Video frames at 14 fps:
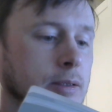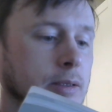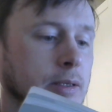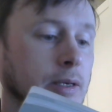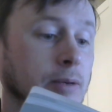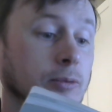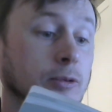
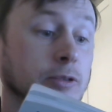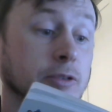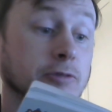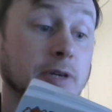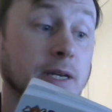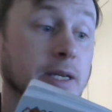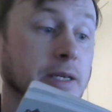It was a
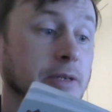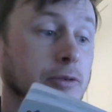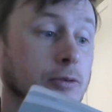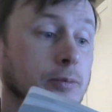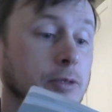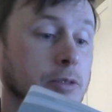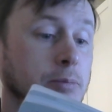really
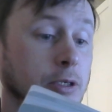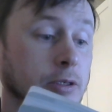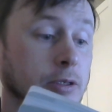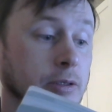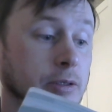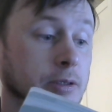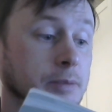enormous
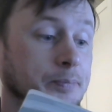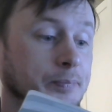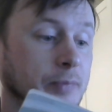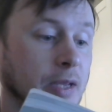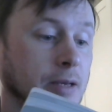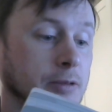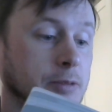bird,
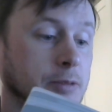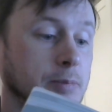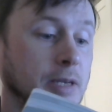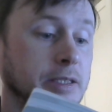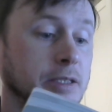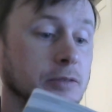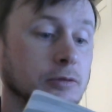and there was
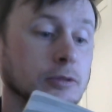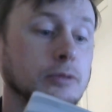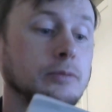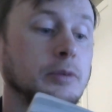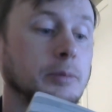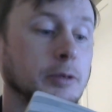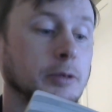plenty of room
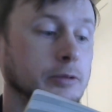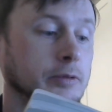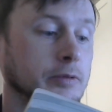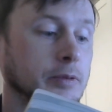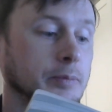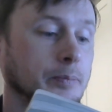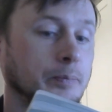for both of
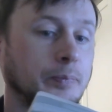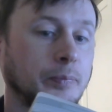them.